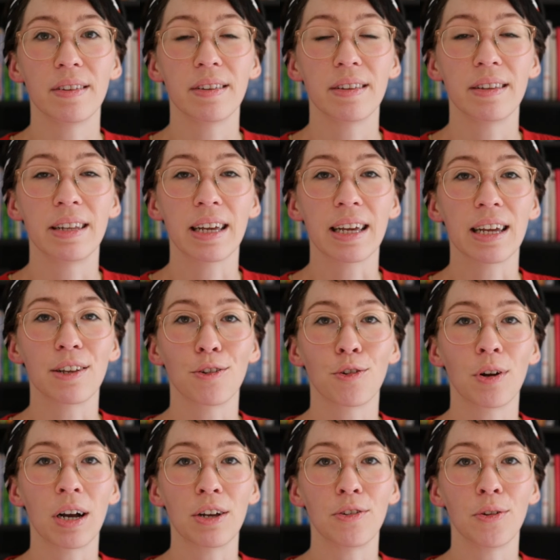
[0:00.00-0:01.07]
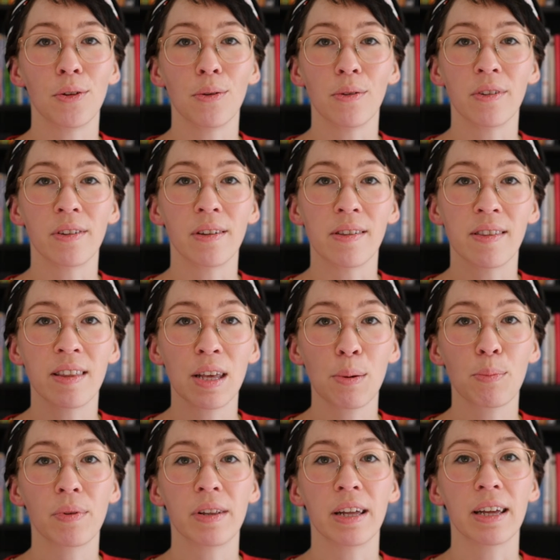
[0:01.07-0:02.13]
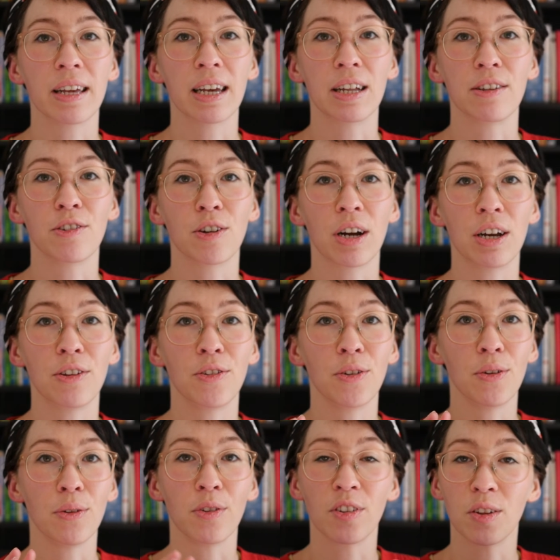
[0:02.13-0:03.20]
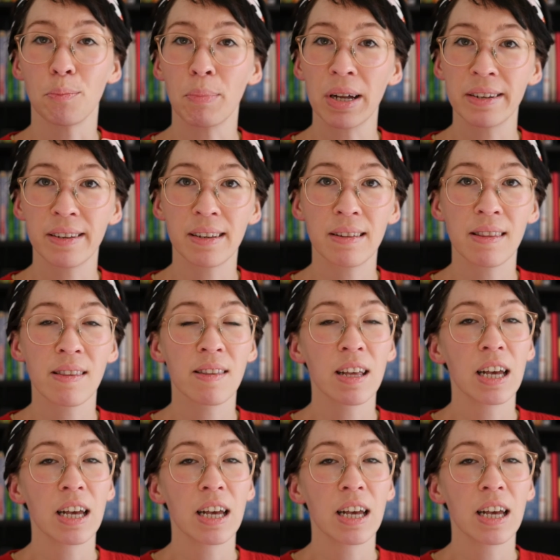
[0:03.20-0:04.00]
they can try to use the zip, they can try to use the buttons.